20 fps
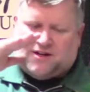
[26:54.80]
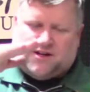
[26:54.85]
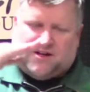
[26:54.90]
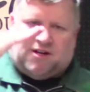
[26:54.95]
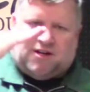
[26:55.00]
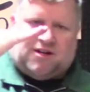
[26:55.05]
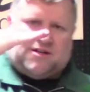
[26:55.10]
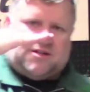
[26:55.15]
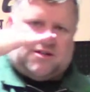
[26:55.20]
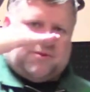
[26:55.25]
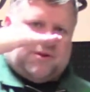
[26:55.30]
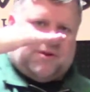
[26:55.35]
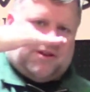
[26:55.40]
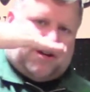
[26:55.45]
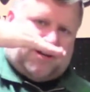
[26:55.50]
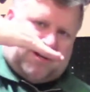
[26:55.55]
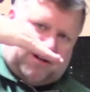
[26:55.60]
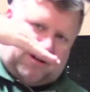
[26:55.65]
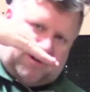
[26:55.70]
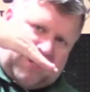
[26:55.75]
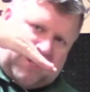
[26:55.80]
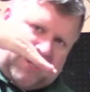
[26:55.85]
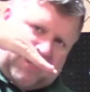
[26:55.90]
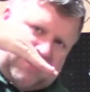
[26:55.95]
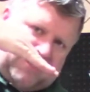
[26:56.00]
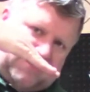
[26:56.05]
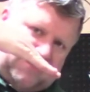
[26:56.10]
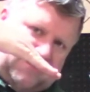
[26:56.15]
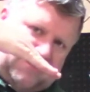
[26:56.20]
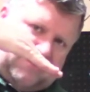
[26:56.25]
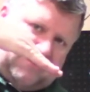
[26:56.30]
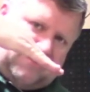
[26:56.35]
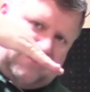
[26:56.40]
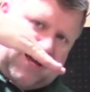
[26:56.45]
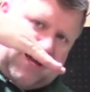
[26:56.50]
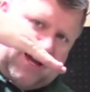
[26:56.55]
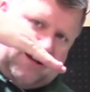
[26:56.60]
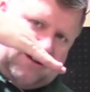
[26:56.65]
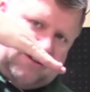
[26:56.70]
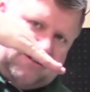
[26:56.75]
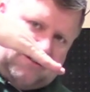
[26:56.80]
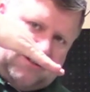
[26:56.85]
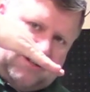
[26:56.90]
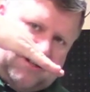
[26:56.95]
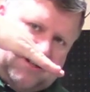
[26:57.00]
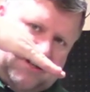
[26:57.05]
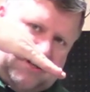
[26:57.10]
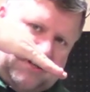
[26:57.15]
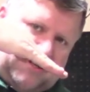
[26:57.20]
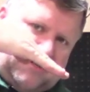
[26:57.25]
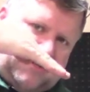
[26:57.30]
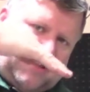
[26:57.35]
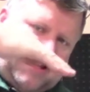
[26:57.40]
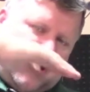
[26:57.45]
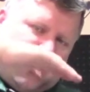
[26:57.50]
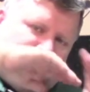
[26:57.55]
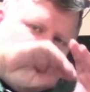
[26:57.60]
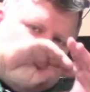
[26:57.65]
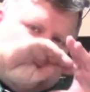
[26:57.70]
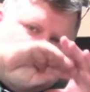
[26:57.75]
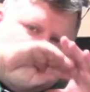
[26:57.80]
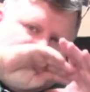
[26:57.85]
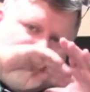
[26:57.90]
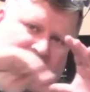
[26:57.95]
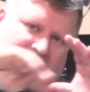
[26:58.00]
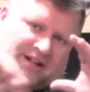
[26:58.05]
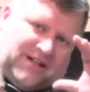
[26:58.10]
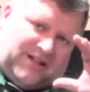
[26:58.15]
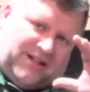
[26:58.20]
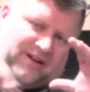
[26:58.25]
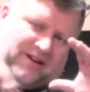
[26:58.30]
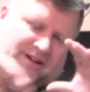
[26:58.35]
to where the cutter head is a little angled, that'll give it clearance,